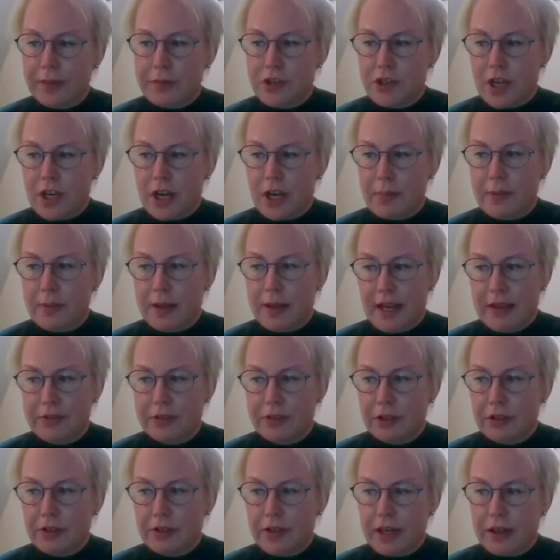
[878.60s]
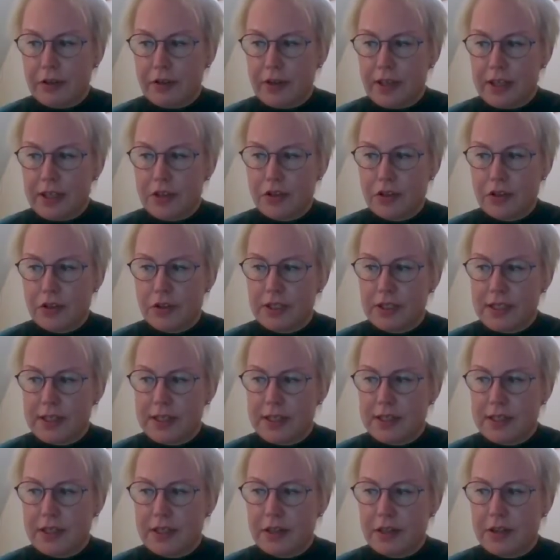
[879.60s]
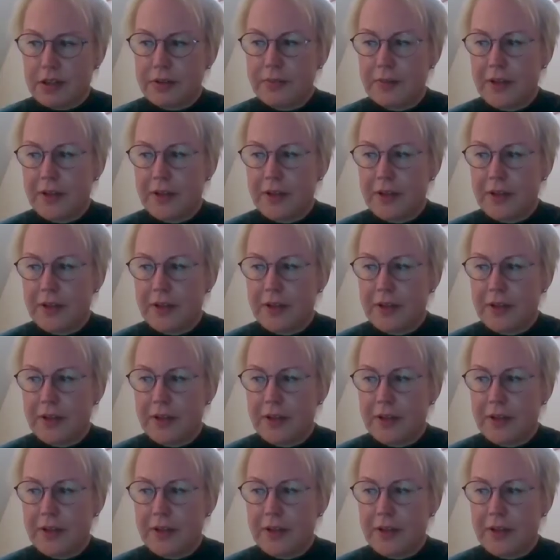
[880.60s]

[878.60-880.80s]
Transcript: job after graduation this year,